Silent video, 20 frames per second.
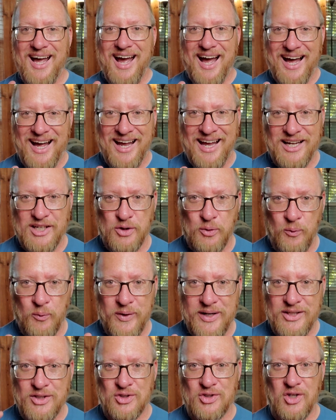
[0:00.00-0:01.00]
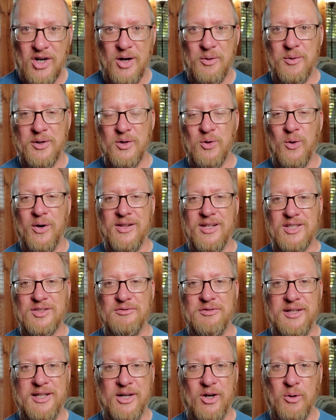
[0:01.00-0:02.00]
I had to restart recording this
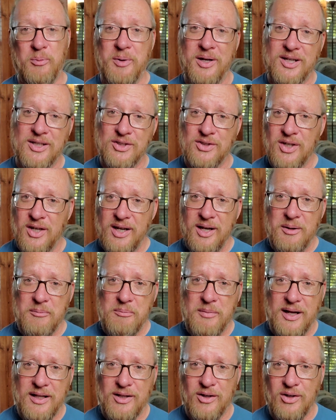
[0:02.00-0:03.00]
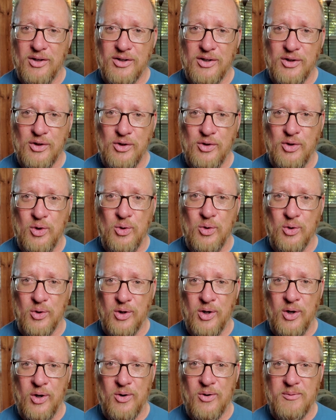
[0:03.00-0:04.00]
video because my little
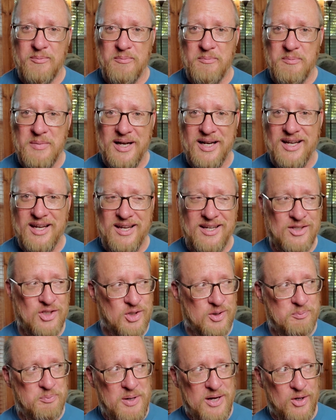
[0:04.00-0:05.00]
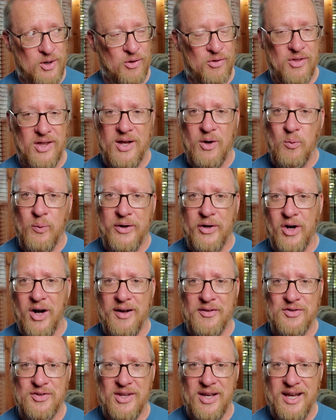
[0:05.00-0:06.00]
Google Home Mini speaker thing went
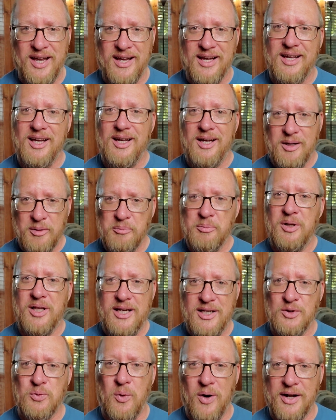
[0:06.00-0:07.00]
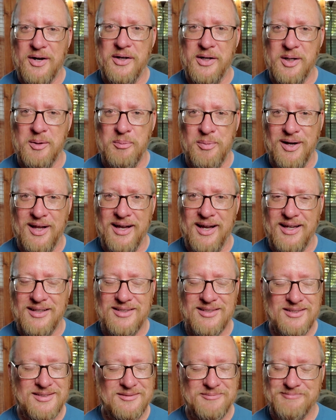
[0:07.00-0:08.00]
off saying, please water your
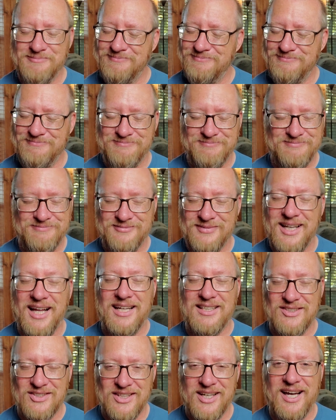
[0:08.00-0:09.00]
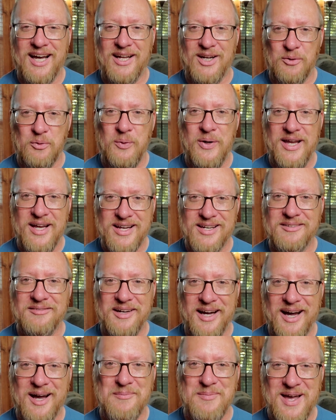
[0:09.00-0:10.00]
plants. That's the kind of week
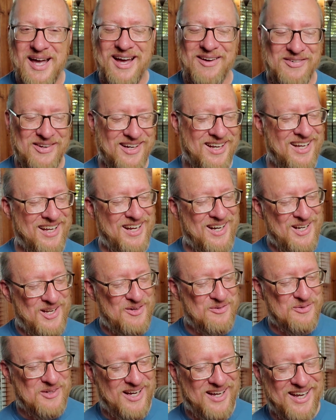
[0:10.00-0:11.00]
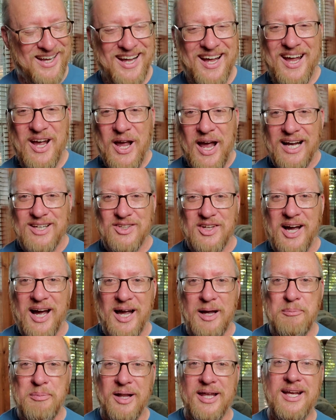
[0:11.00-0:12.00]
I'm having. Anyway, as
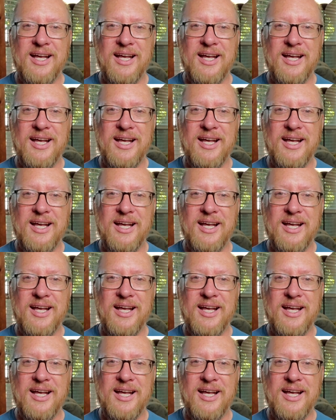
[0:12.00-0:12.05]
I play